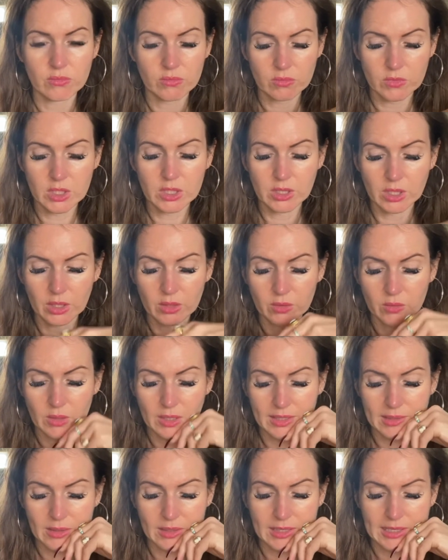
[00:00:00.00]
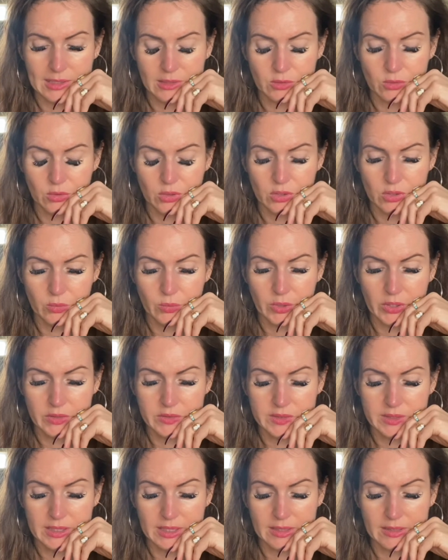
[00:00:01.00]
you know, how you're going to work
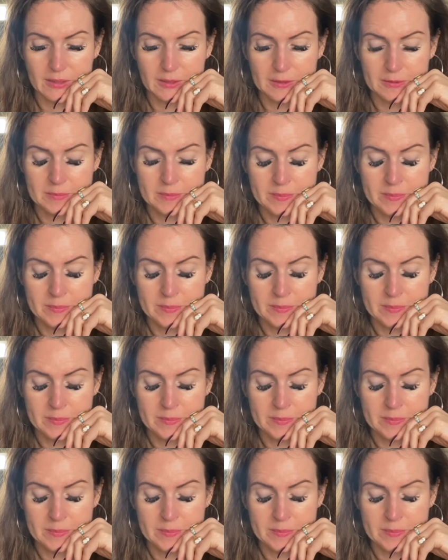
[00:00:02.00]
together.